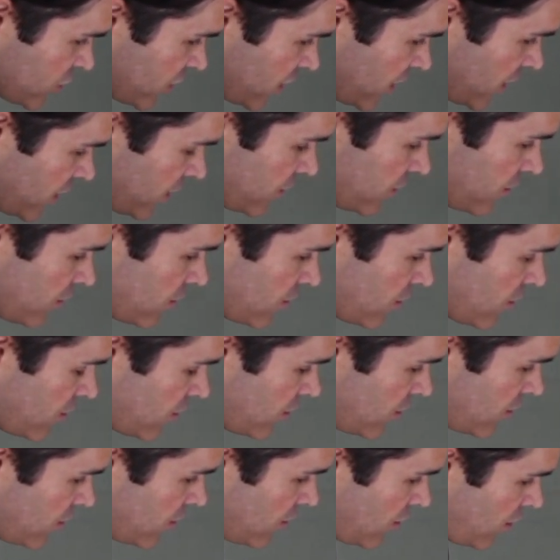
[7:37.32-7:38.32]
in
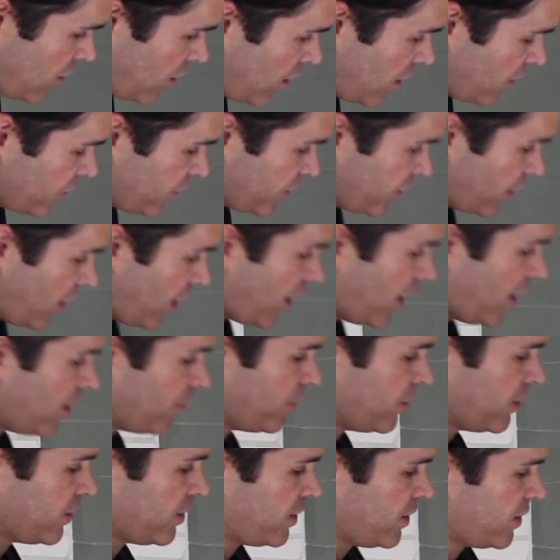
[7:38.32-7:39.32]
on the
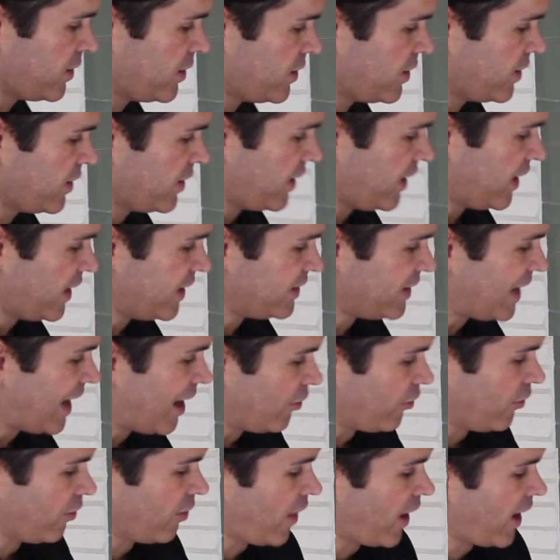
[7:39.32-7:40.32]
knob, and now
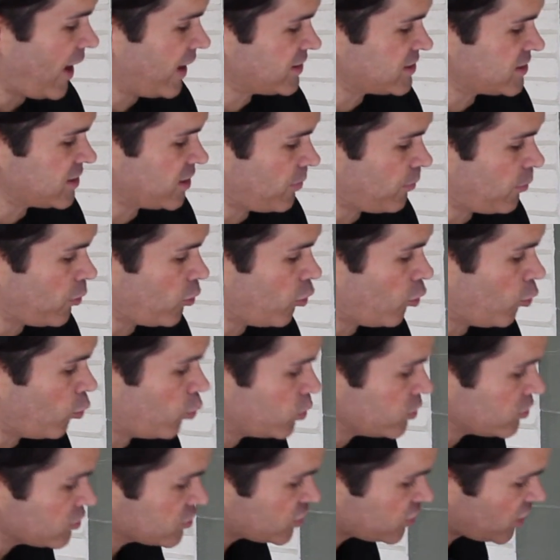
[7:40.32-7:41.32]
the lights in the pool
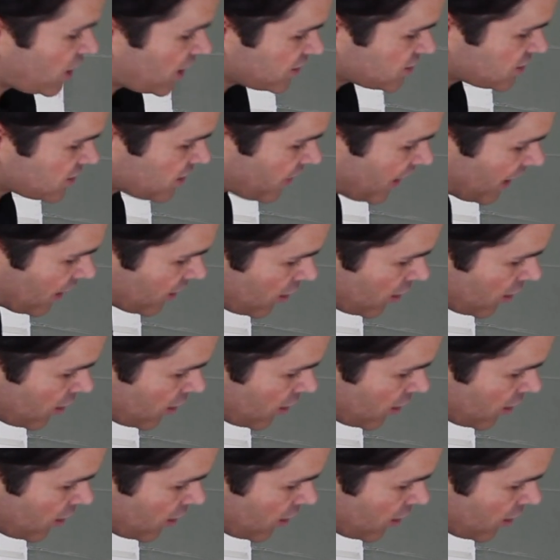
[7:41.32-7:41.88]
will change to that